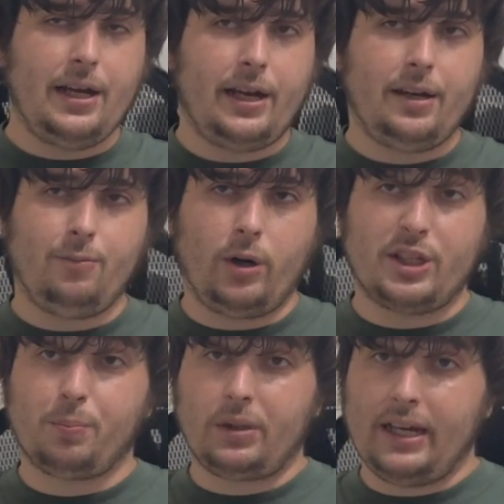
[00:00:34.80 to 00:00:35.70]
and what its
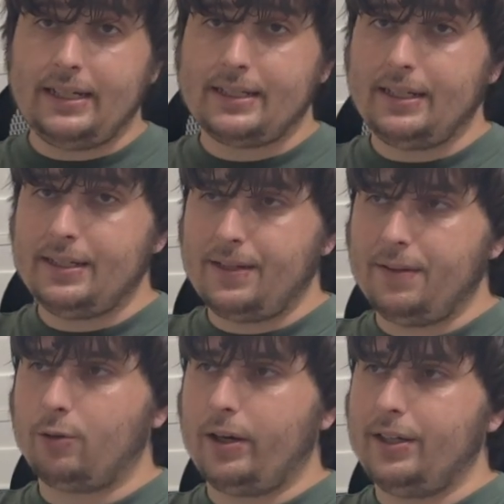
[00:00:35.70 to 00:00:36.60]
place is in the
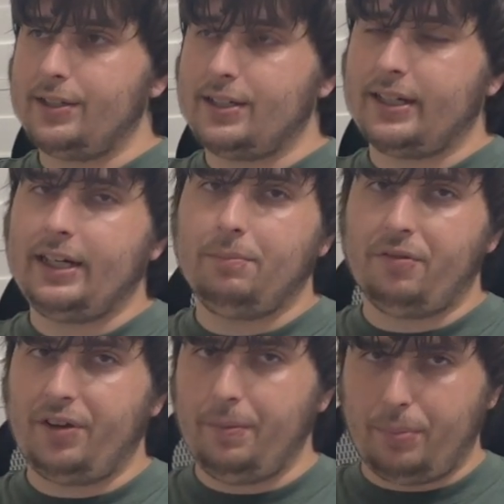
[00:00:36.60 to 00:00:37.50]
grand scheme of
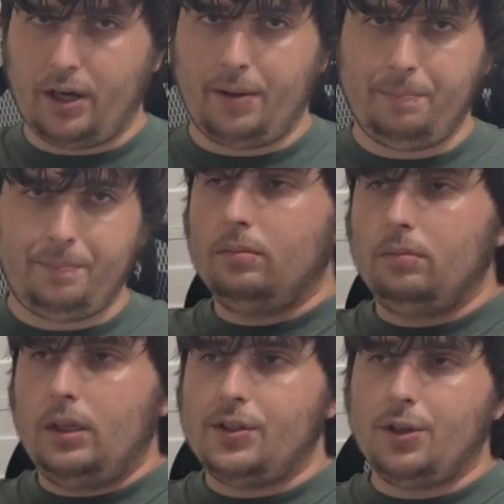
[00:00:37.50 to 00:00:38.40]
hip hop.
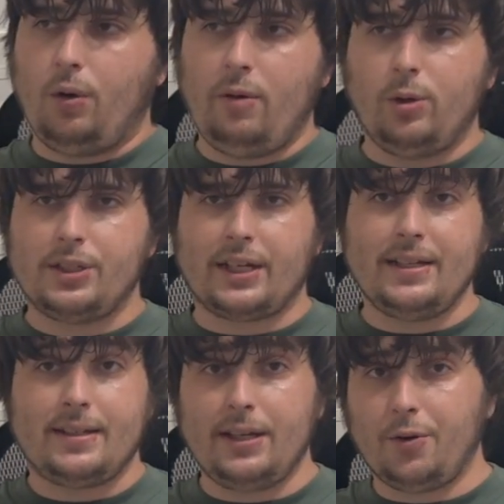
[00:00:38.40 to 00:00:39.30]
So I was
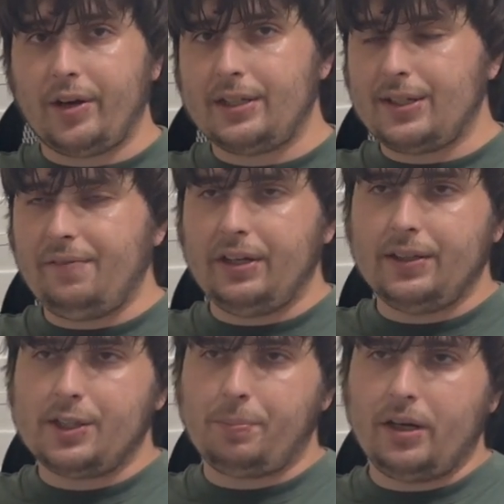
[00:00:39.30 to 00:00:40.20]
considering saving
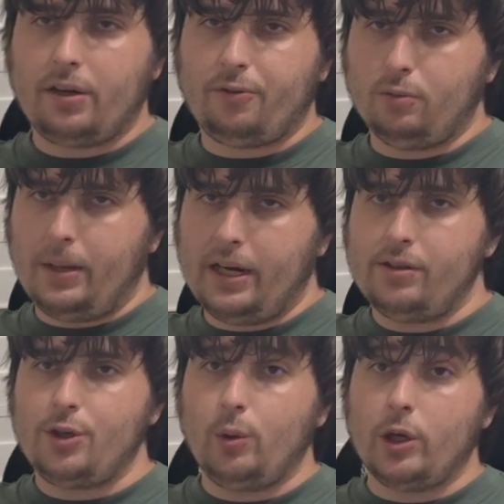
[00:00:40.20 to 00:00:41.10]
this pick for my
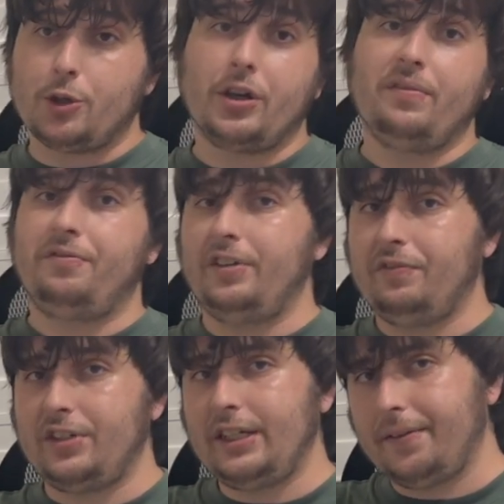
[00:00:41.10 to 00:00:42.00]

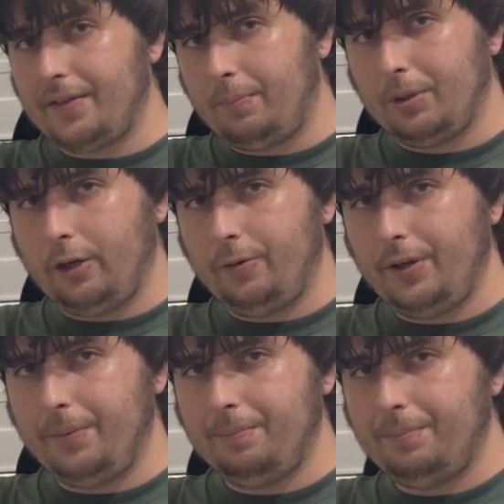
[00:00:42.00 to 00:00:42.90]
250th upload,
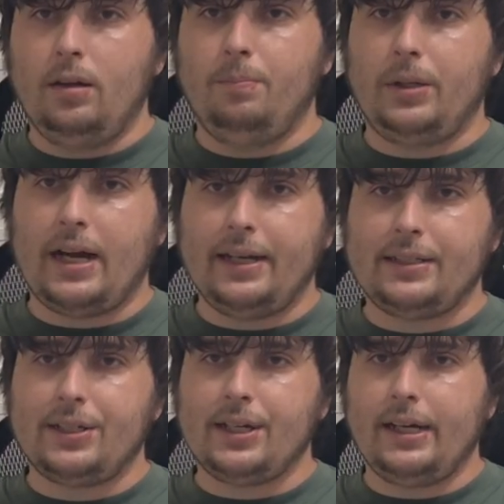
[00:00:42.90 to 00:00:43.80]
but I
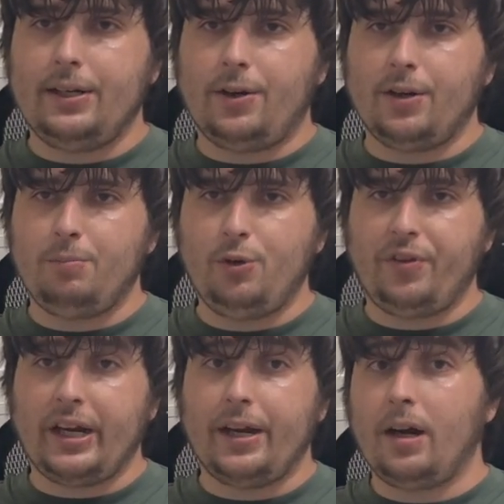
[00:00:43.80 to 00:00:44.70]
decided on
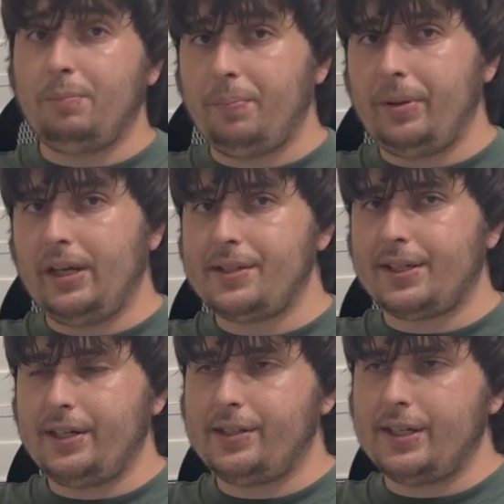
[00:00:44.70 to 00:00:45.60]
moving it up a bit
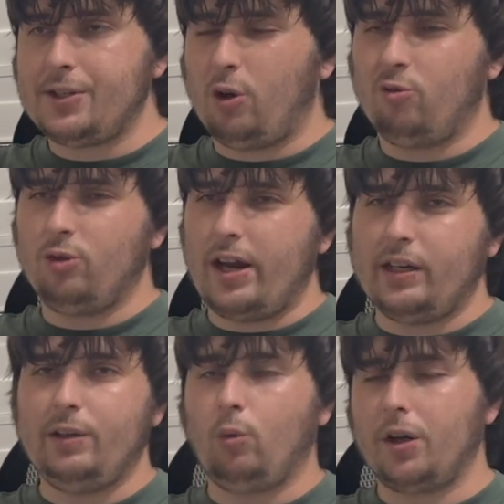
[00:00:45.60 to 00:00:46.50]
since it's
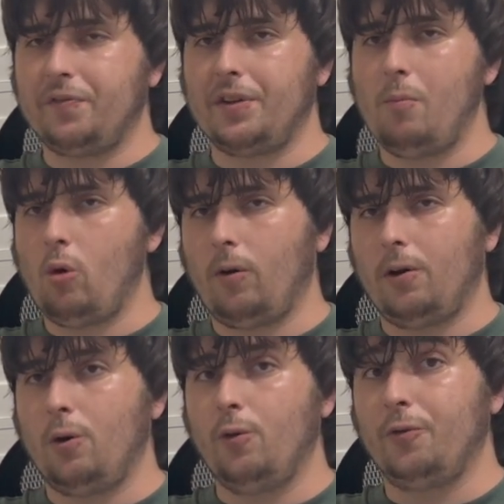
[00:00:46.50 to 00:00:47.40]
already one of the more
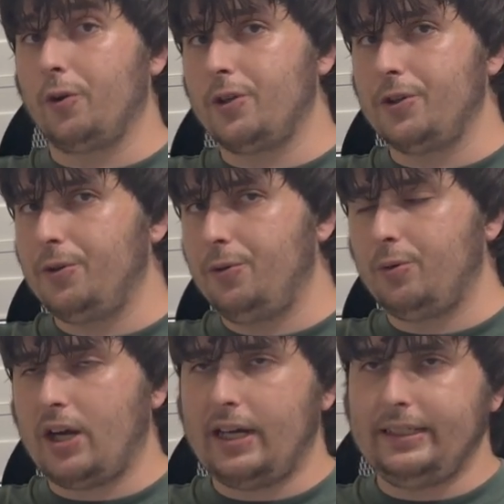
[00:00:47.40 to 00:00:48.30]
overdue
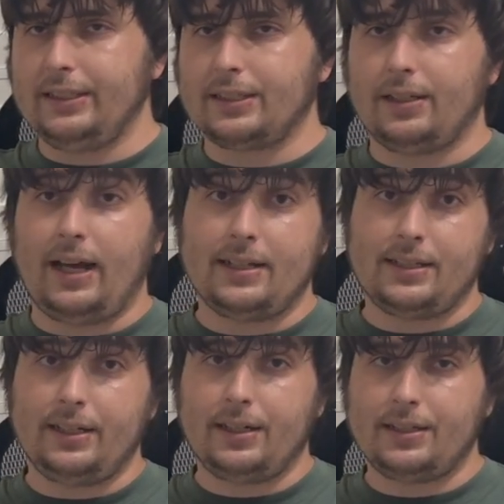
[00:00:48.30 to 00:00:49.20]
90s
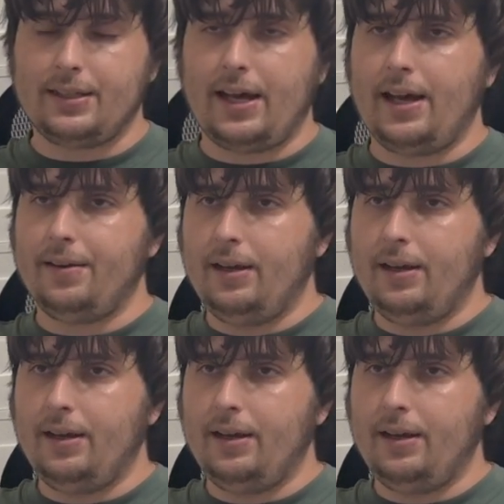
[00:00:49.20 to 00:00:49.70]
classics that